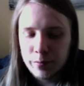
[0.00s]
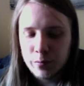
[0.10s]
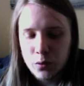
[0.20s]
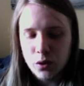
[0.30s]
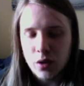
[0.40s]

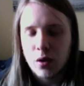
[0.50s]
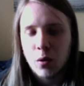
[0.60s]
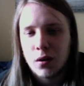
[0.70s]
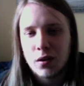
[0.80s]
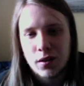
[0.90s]
So the
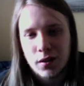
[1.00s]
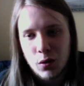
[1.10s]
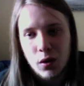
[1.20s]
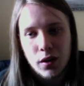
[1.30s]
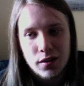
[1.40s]
quality isn't
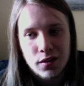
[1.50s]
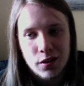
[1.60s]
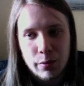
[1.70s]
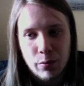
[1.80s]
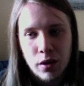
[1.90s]

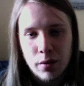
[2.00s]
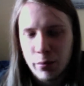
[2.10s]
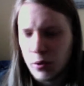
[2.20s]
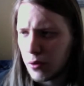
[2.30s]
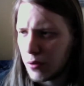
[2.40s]
going to be brilliant,
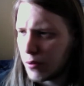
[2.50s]
but